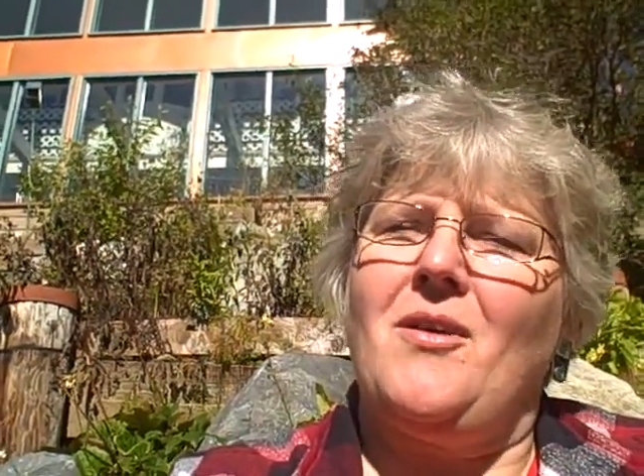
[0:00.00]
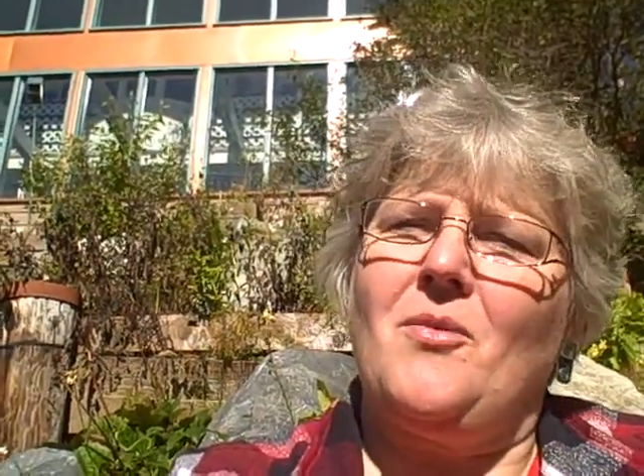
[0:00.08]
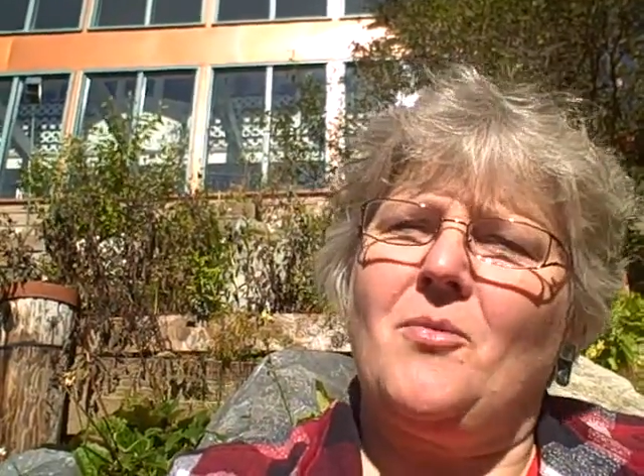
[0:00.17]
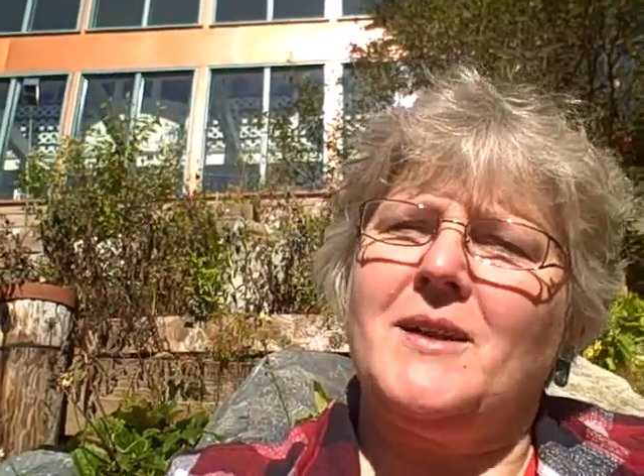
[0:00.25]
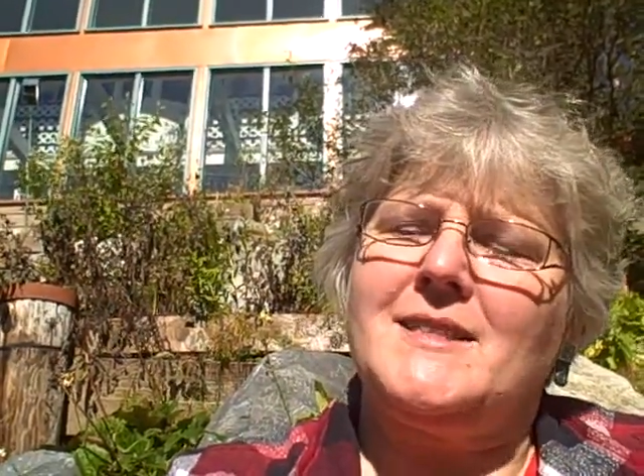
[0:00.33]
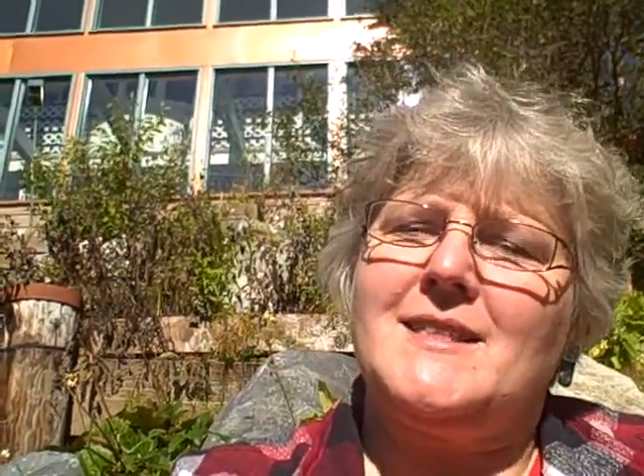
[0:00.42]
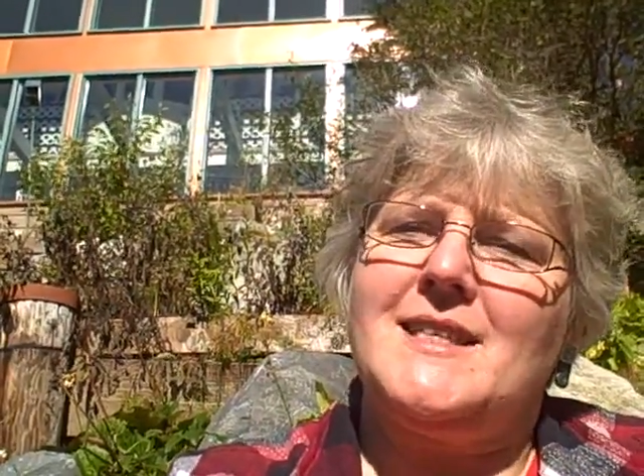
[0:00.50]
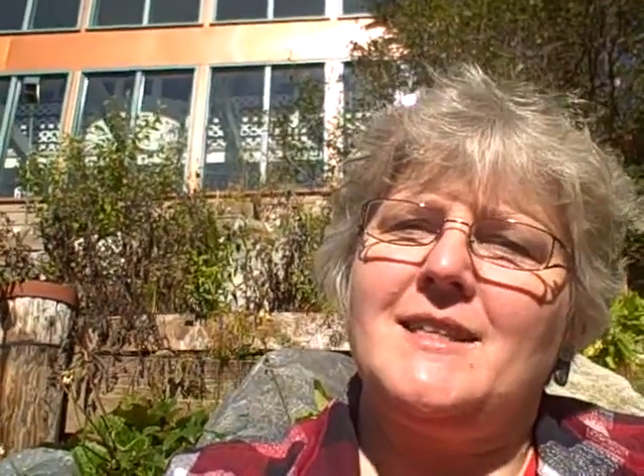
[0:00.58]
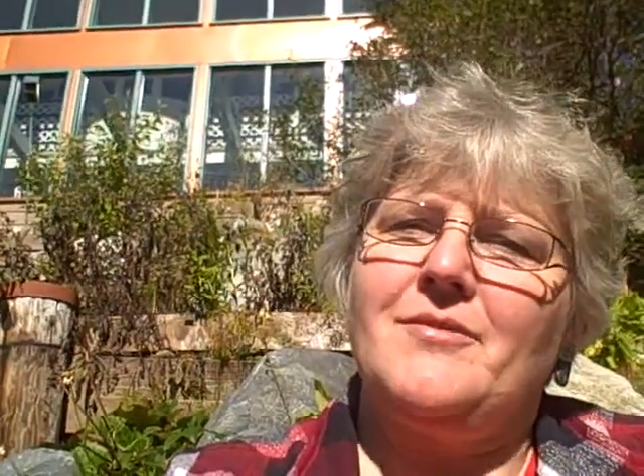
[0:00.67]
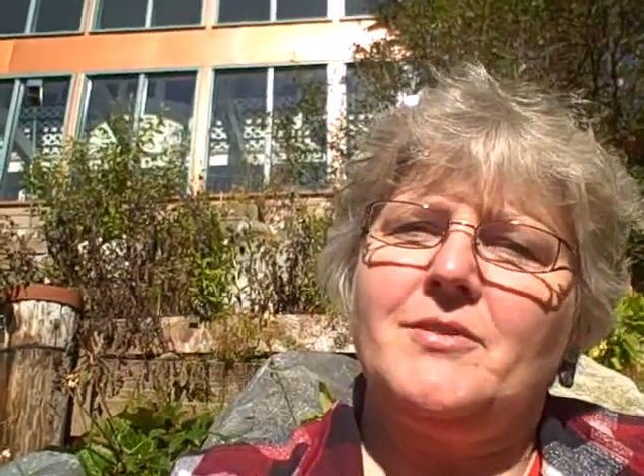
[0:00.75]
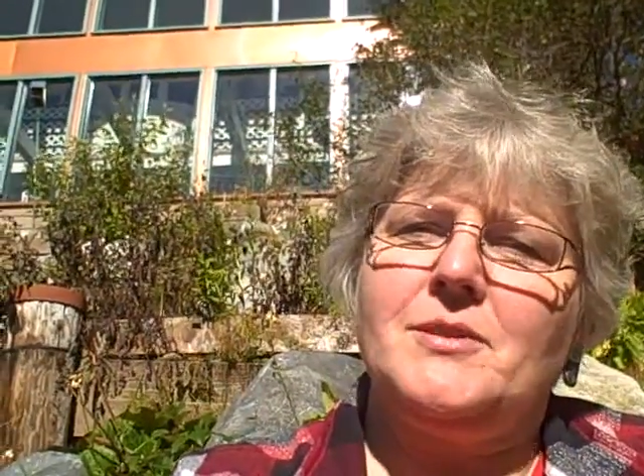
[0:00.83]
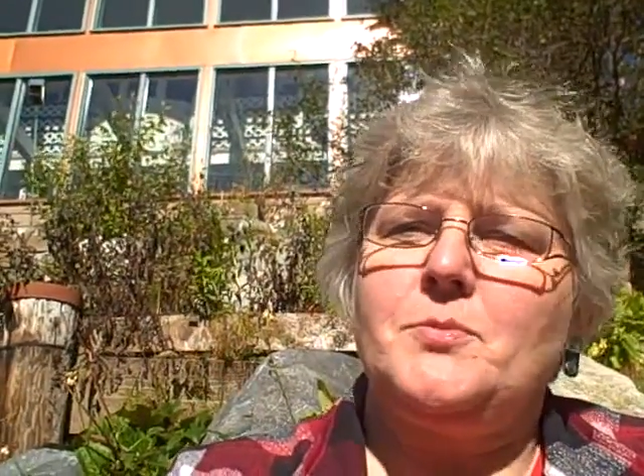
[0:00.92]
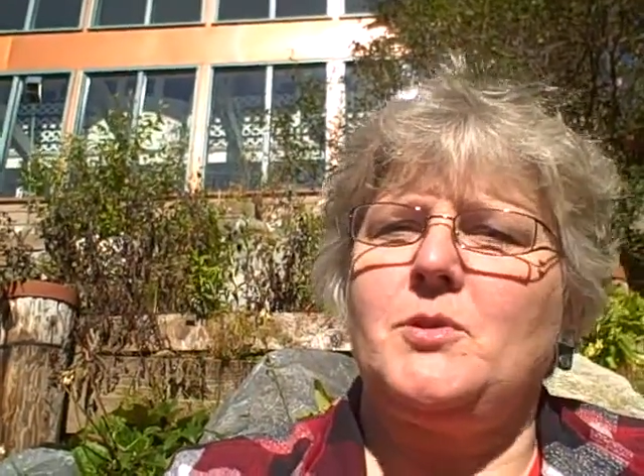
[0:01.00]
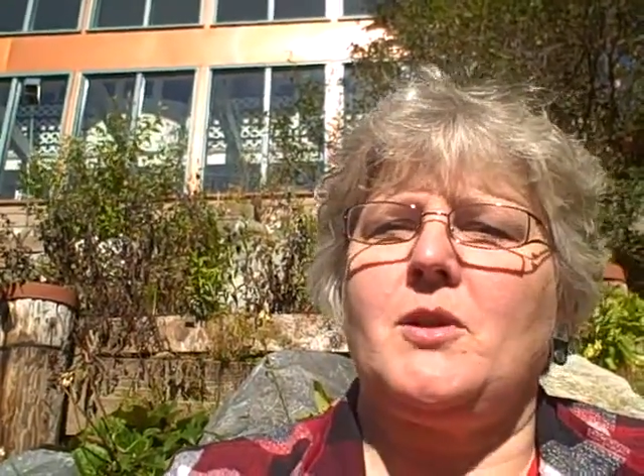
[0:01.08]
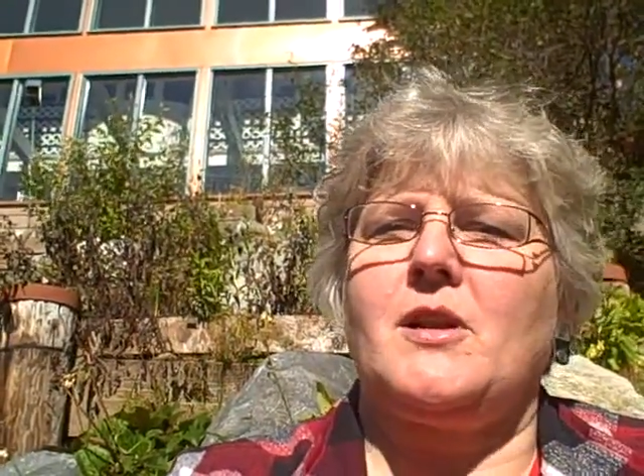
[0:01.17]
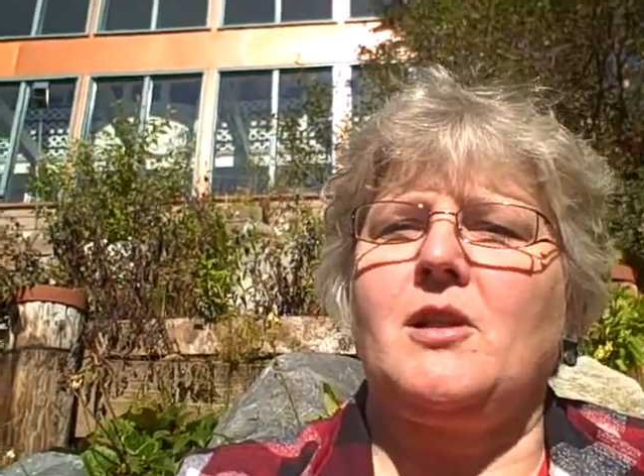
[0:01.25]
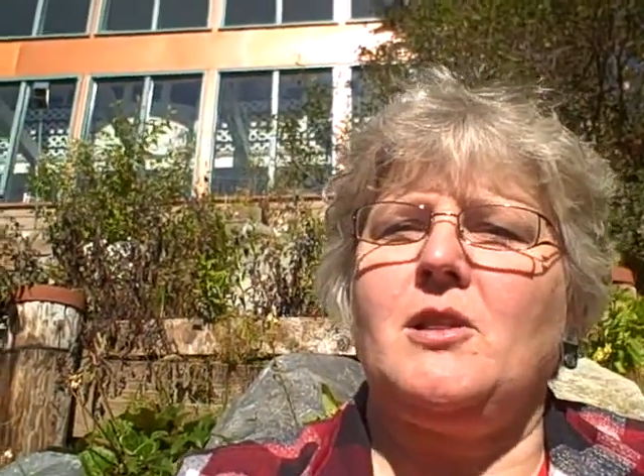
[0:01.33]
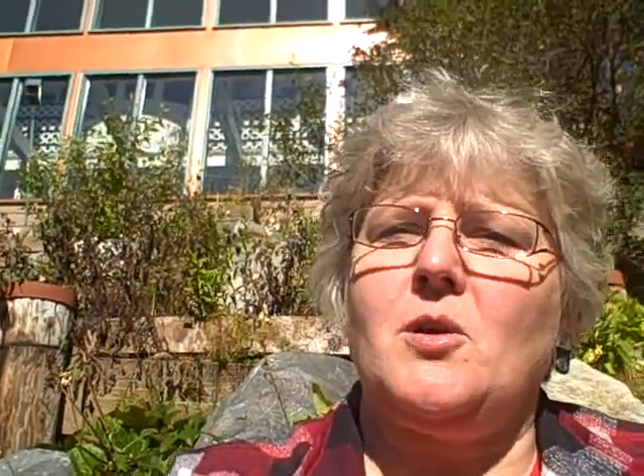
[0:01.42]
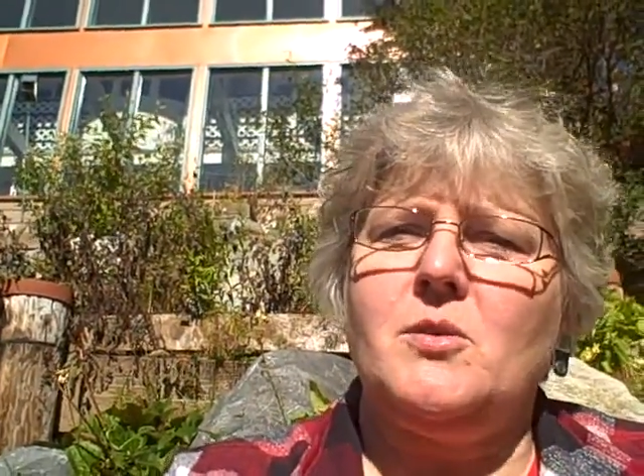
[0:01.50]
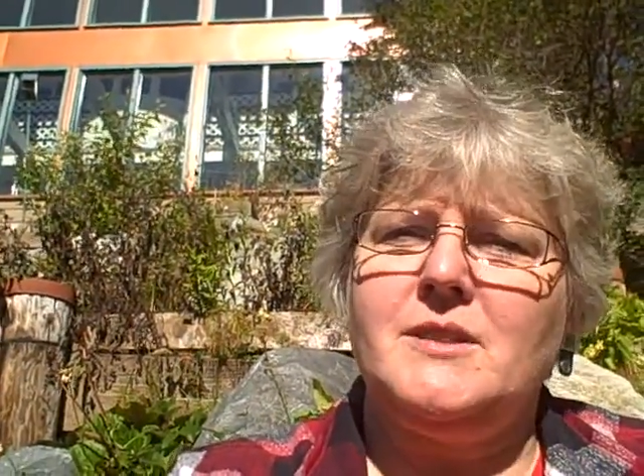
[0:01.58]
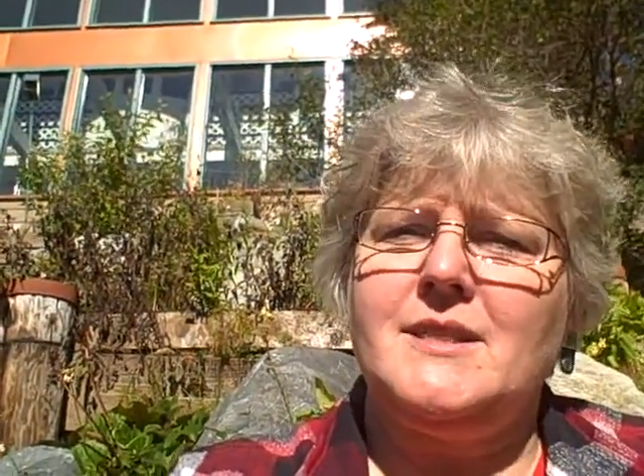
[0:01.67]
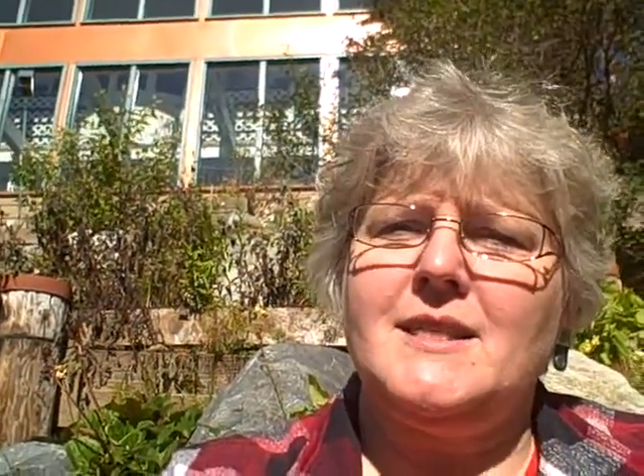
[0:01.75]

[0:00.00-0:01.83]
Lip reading: what's the difference between a closed